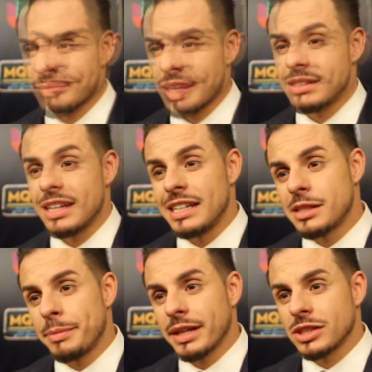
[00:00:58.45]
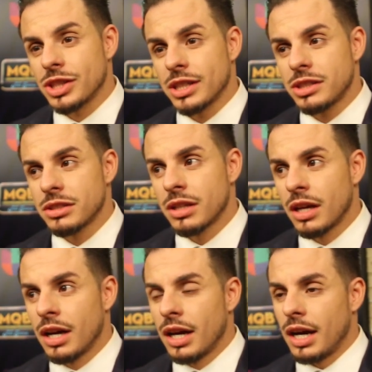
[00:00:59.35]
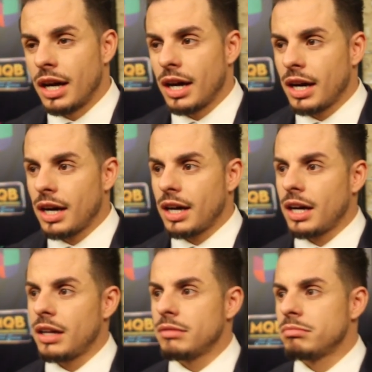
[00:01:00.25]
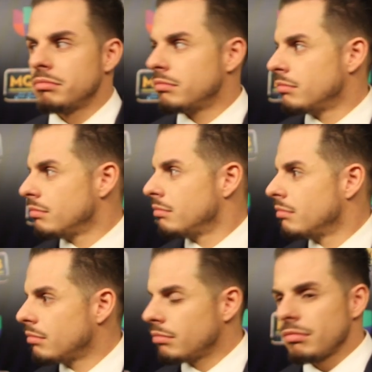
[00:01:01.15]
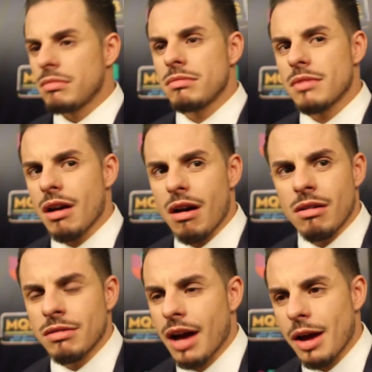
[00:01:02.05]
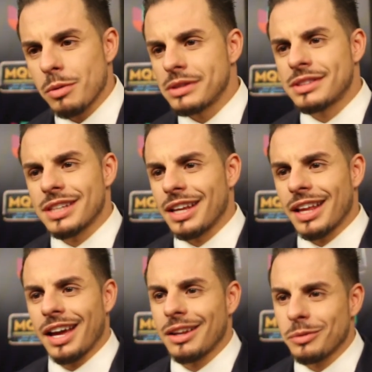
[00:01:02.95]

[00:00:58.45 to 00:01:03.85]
Is it easy being a judge? Uh, no, I wouldn't say that.